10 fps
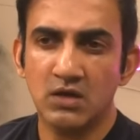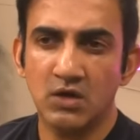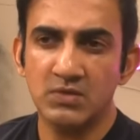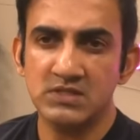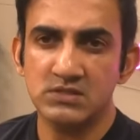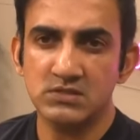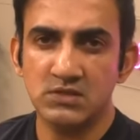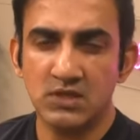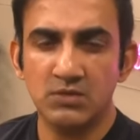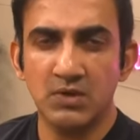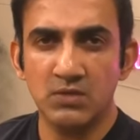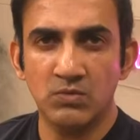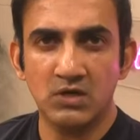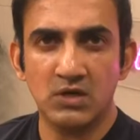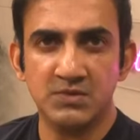Now, when the T20
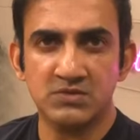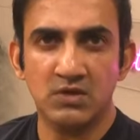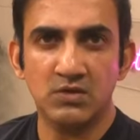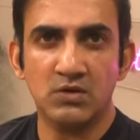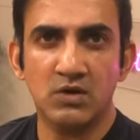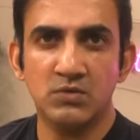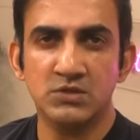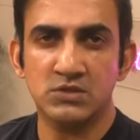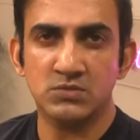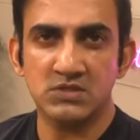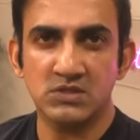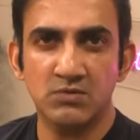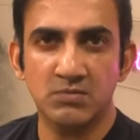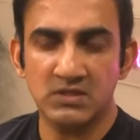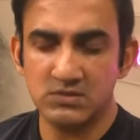World Cup is around the corner, which is about
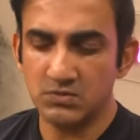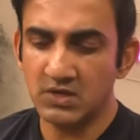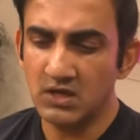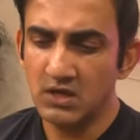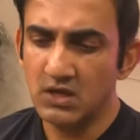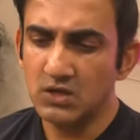7 months away,